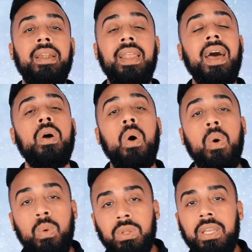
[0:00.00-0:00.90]
that not
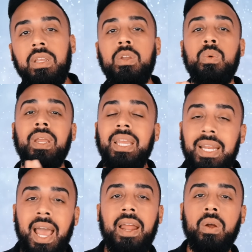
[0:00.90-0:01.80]
only you
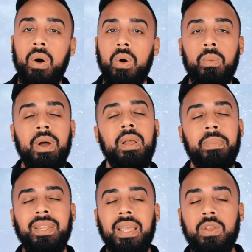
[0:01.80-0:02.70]
eat at home,
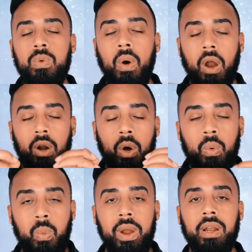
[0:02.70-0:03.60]
but that you are
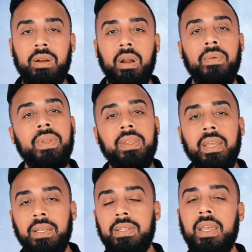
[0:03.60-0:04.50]
aware of the
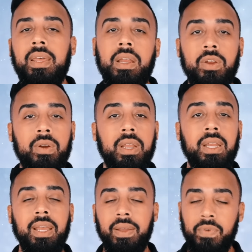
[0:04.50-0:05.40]
things that you're
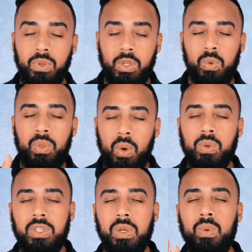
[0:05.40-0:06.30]
eating. If you do
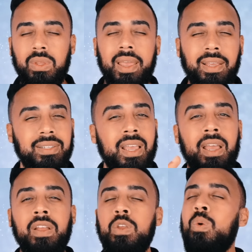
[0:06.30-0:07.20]
those 2 things,
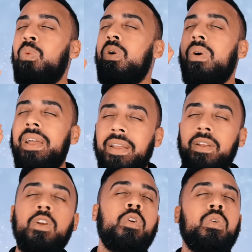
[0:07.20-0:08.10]
you will
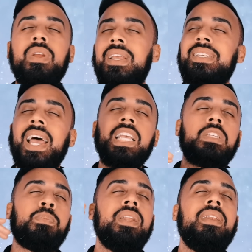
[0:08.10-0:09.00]
increase
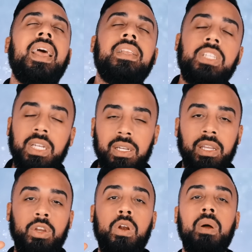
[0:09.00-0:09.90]

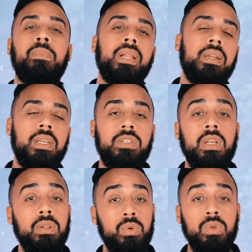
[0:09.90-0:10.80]
exponentially your ability
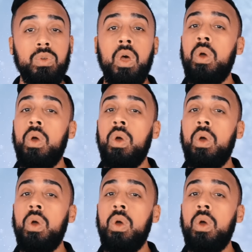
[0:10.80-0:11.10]
to lose